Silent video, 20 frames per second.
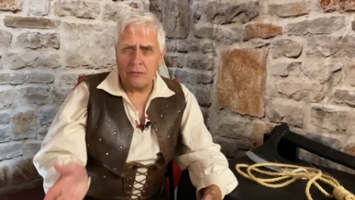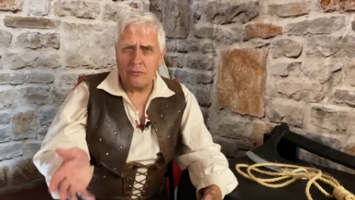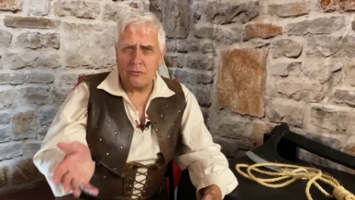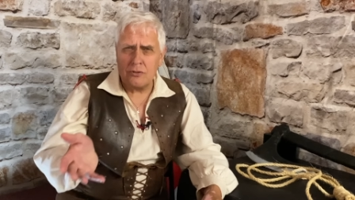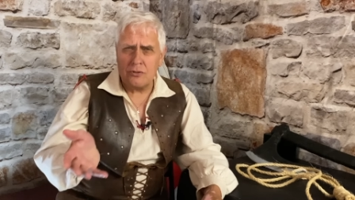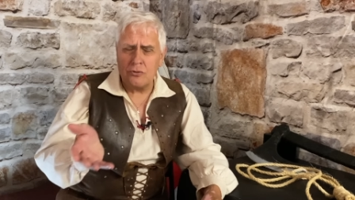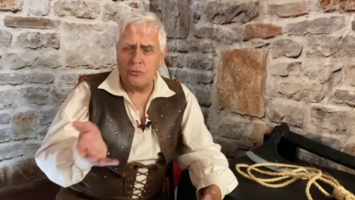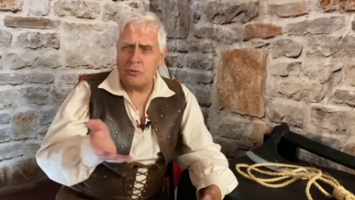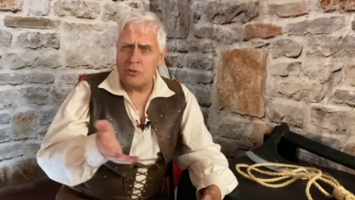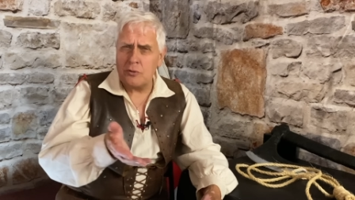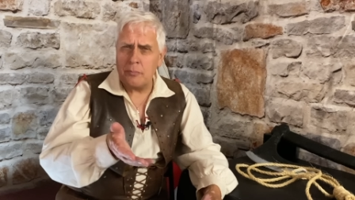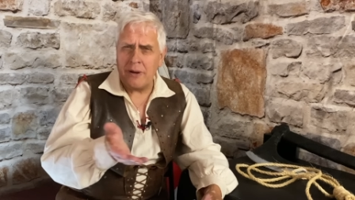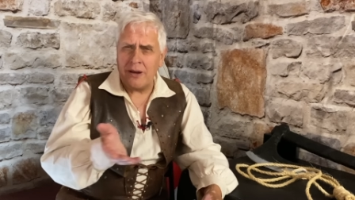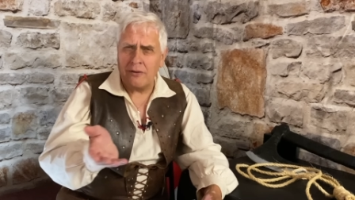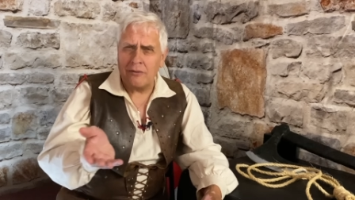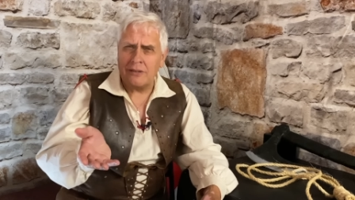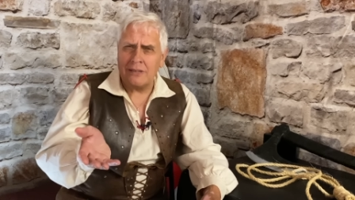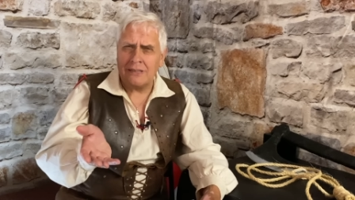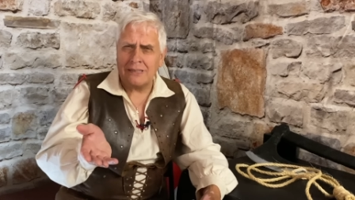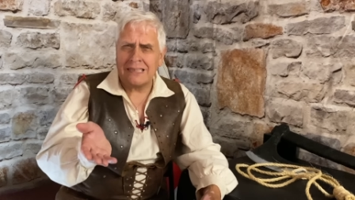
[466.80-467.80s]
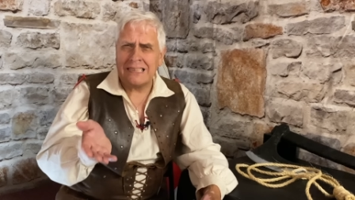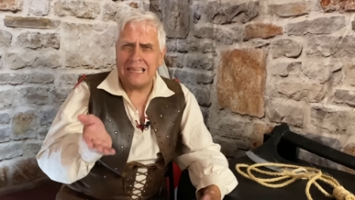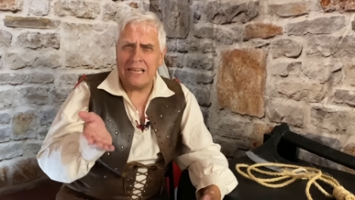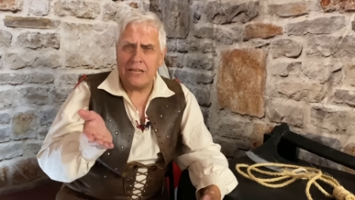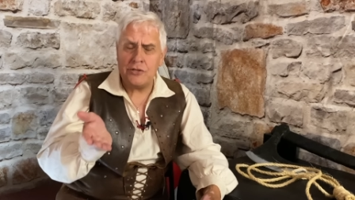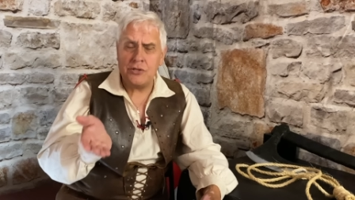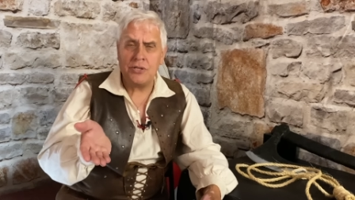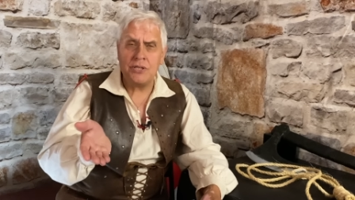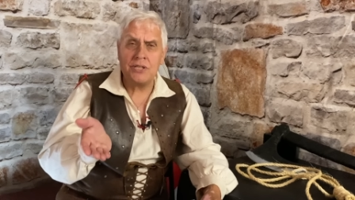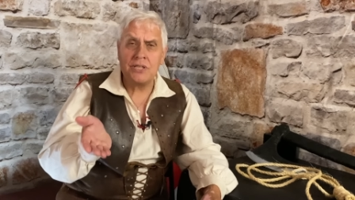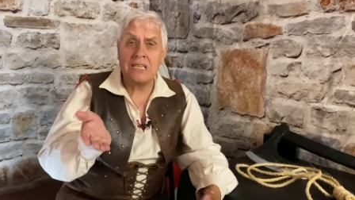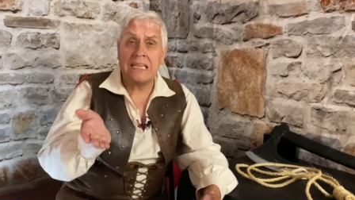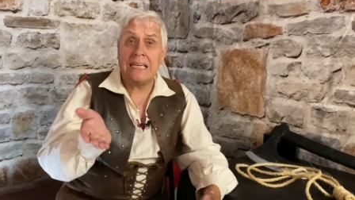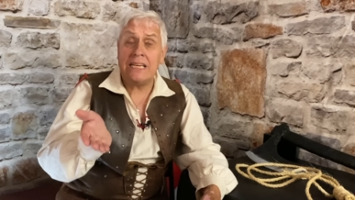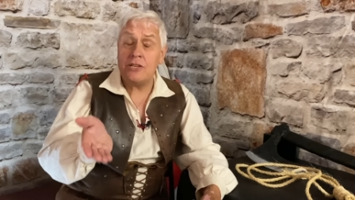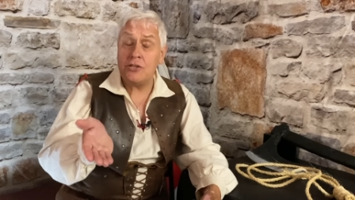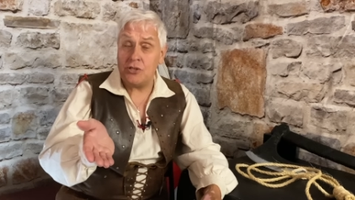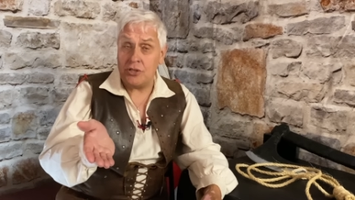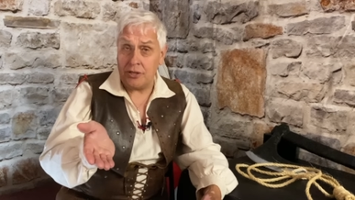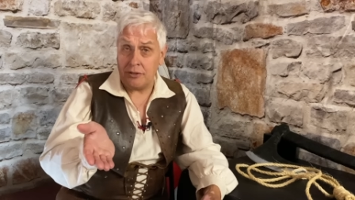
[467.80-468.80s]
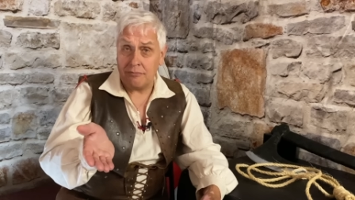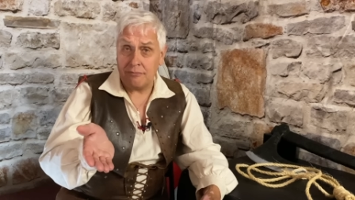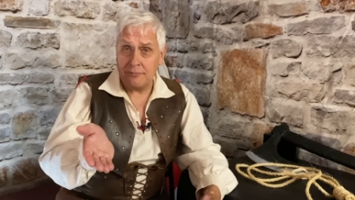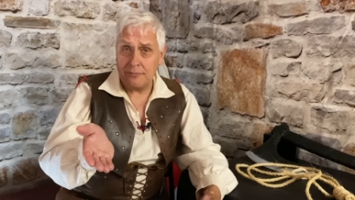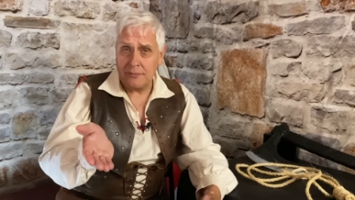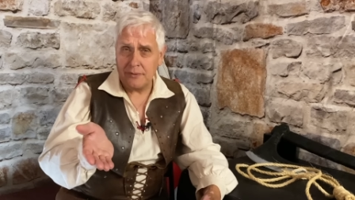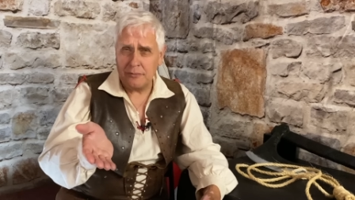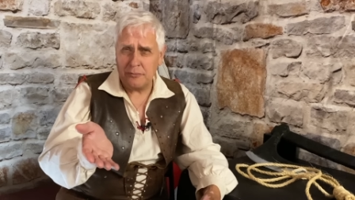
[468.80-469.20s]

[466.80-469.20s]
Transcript: talks about uh, Ketch's kitchen,